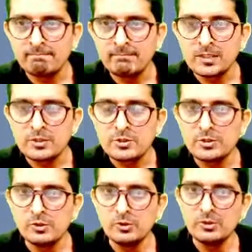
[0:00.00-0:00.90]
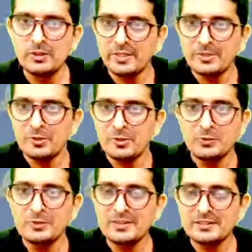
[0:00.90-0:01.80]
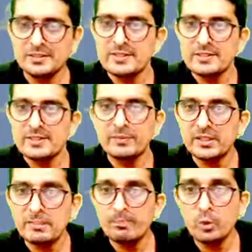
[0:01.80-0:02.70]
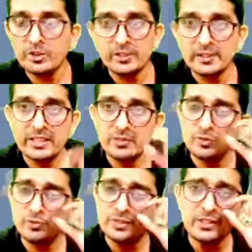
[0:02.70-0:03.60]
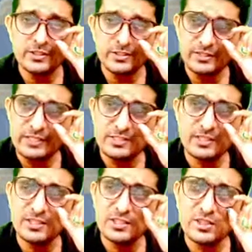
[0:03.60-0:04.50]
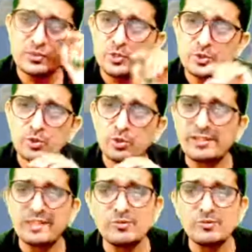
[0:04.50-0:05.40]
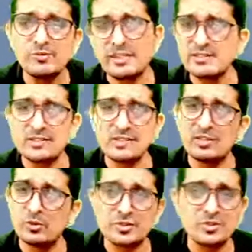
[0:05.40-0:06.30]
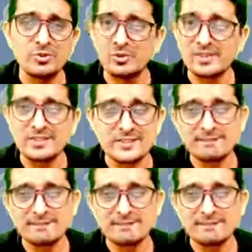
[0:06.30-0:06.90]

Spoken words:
So I told you, this is something important in the case of teachers. As teachers, we should never insult our students,